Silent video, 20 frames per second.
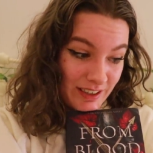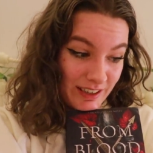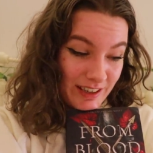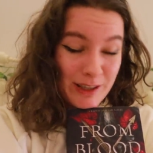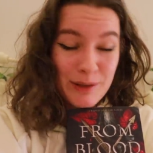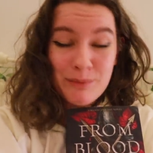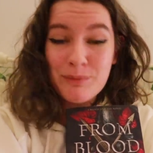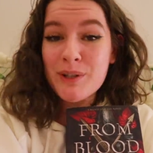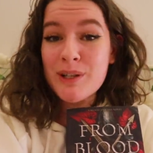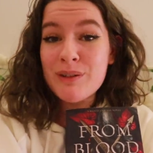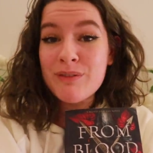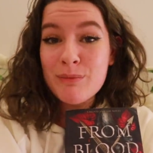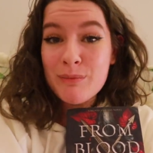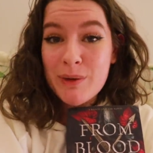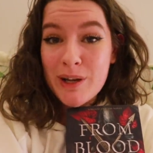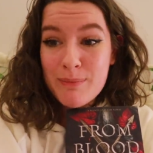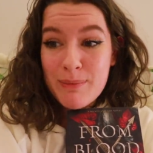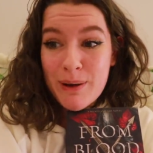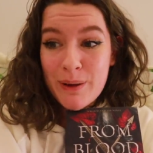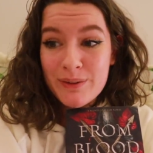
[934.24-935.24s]
and I'm not even
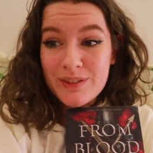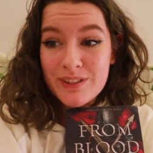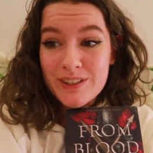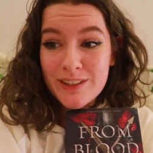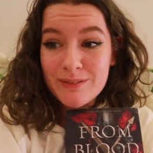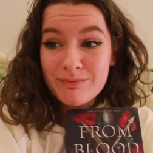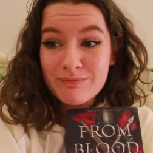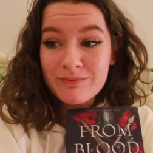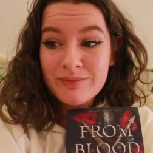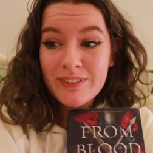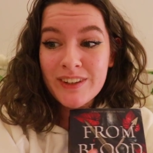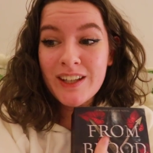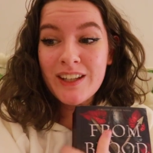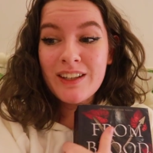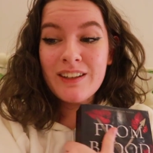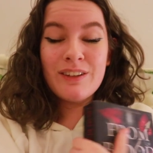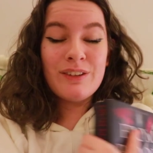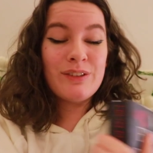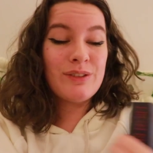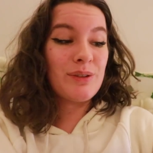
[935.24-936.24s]
mad about it.
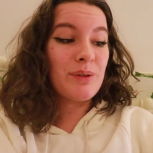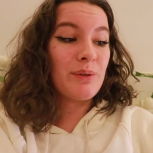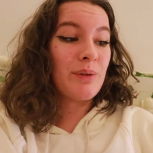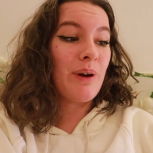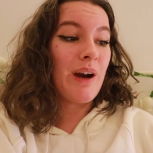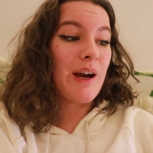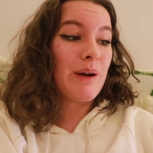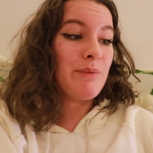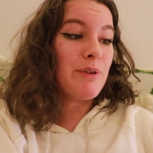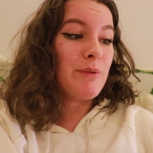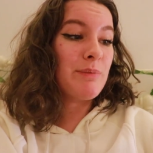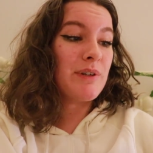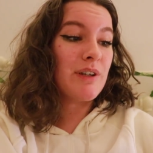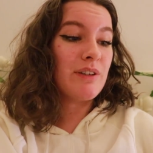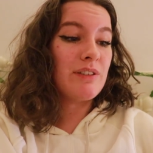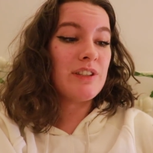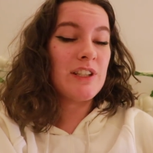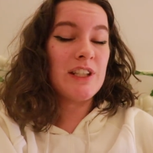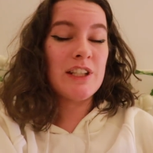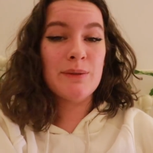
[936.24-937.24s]
So I will be
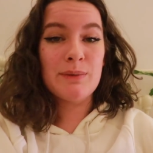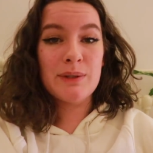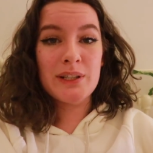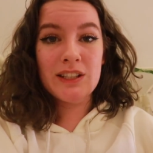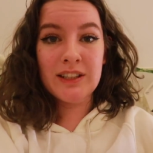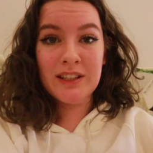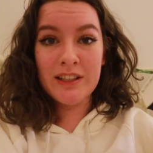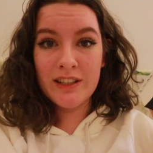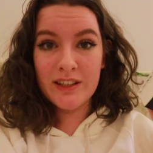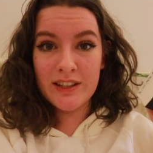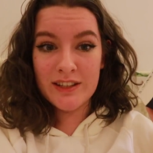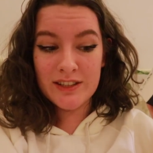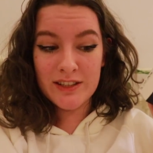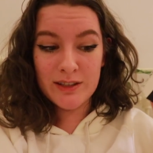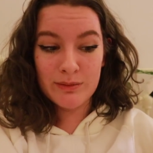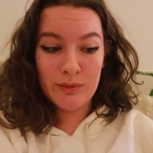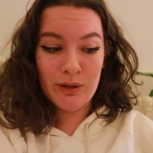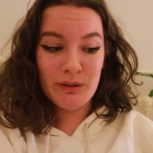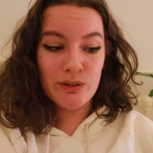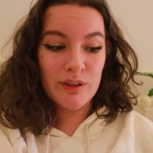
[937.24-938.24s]
continuing this
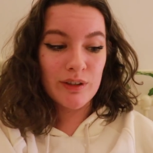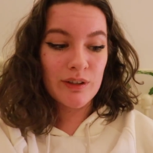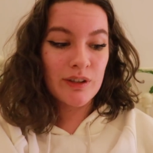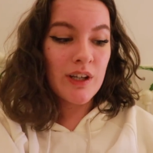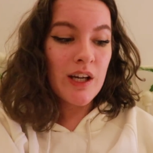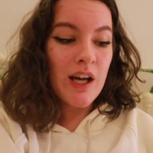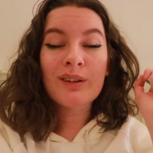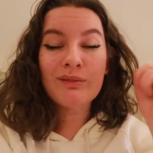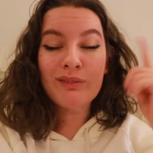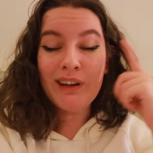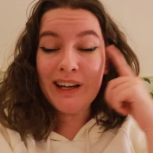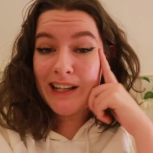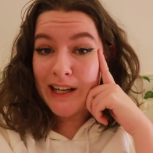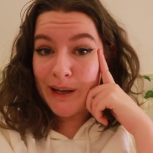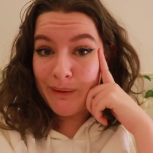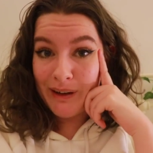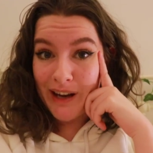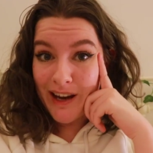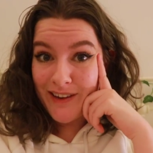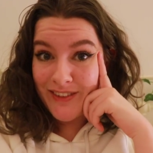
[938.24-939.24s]
tomorrow. Right
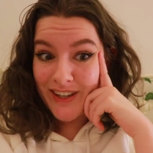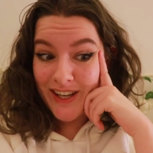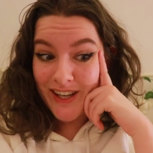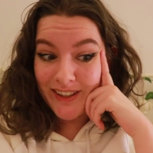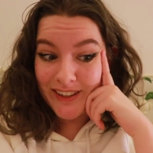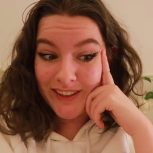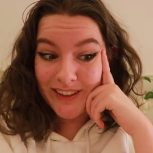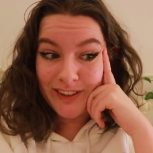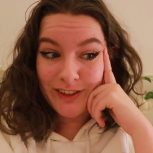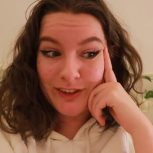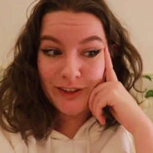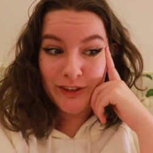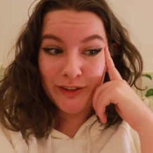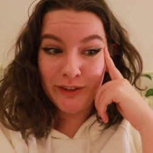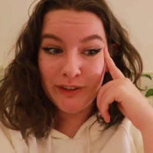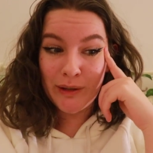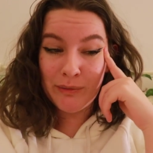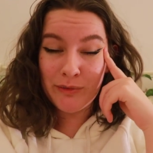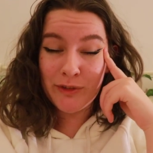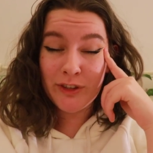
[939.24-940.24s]
now I have a headache,
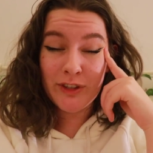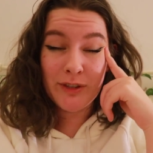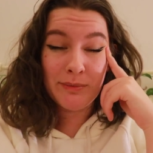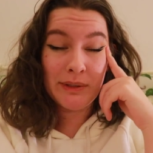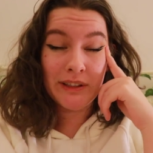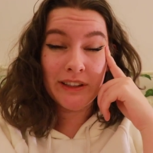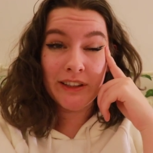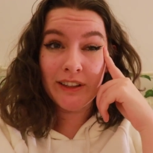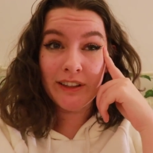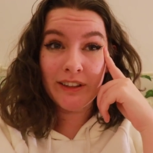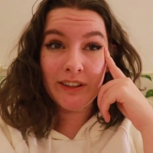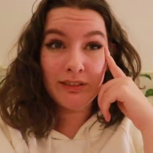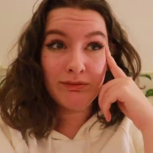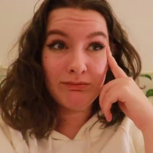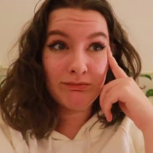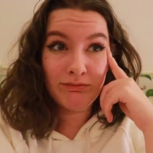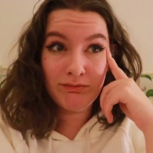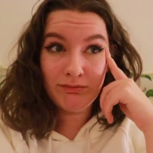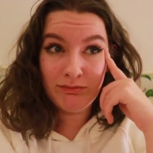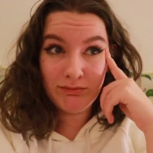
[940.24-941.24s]
so I'm just a bit like
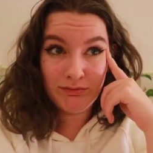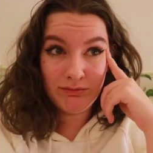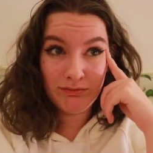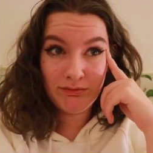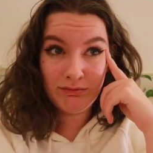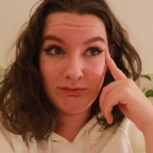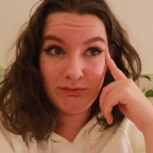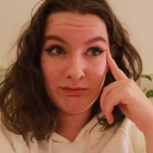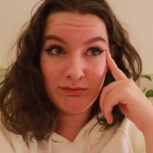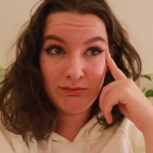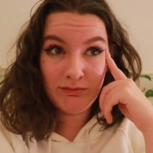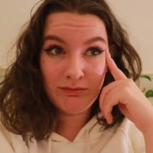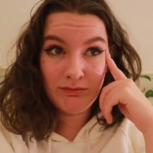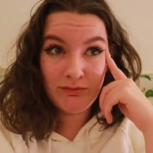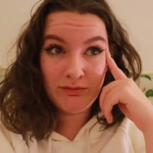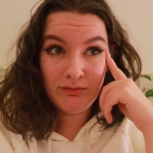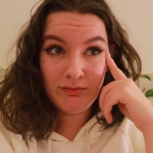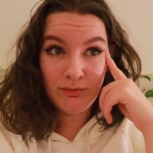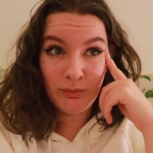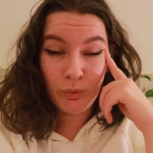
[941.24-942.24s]

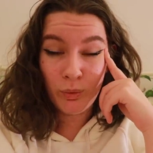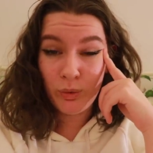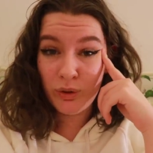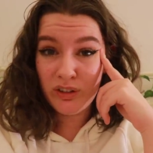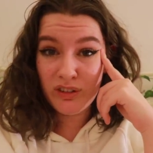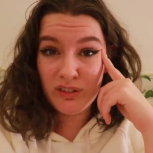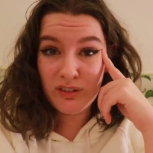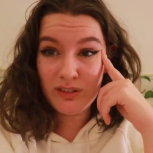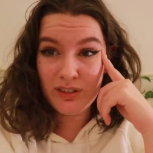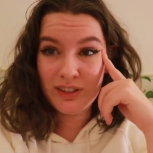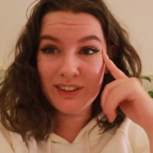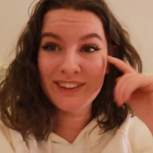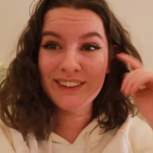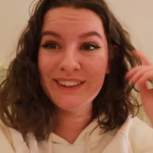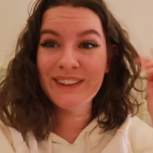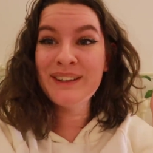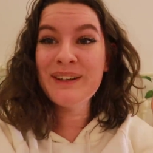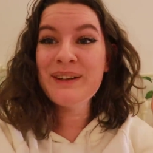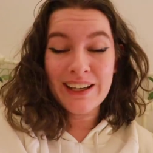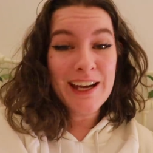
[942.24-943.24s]
words.
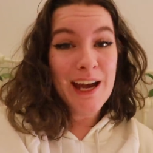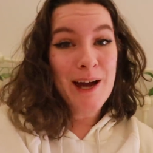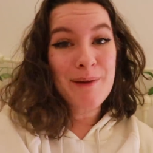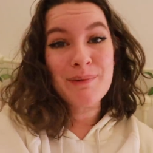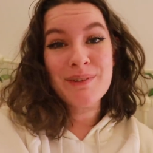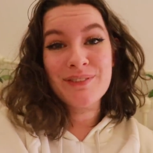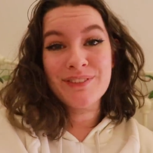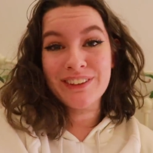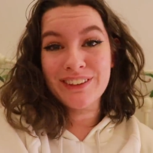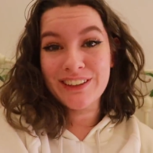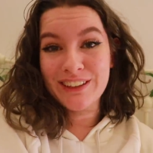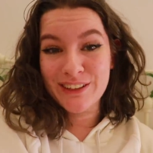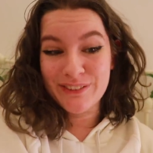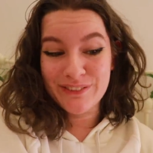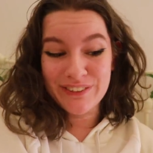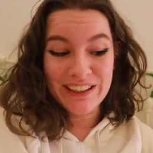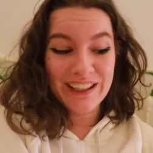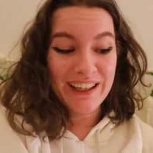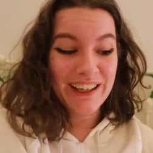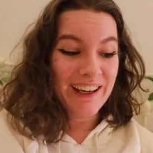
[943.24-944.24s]
I am really
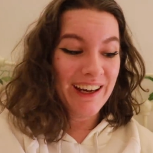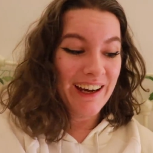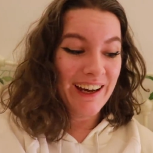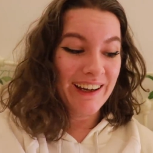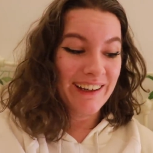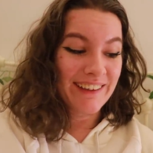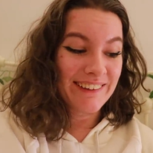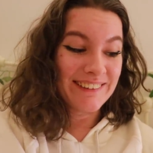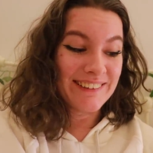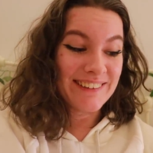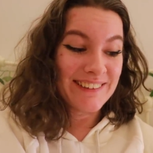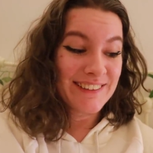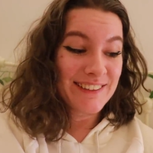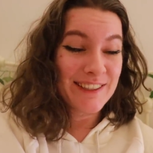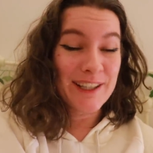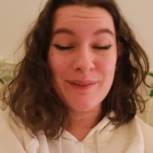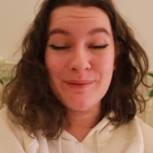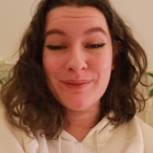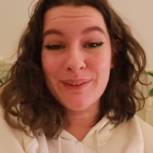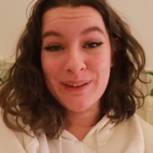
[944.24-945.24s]
loving it and
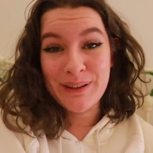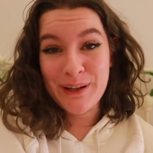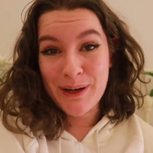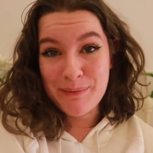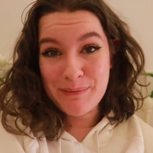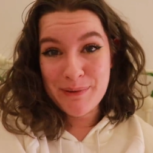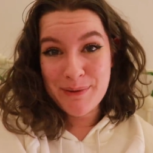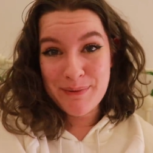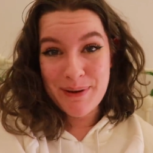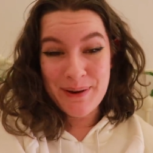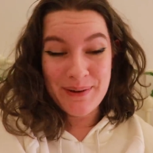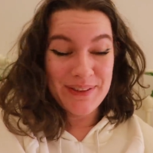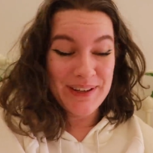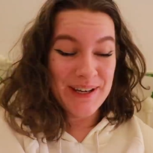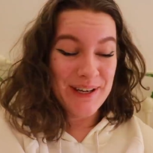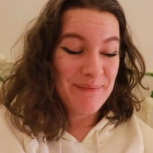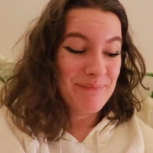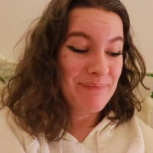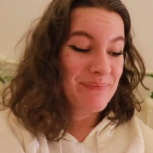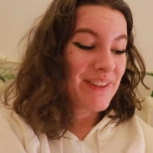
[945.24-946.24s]
I'm very happy about
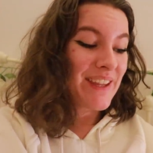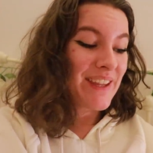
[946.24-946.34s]
that.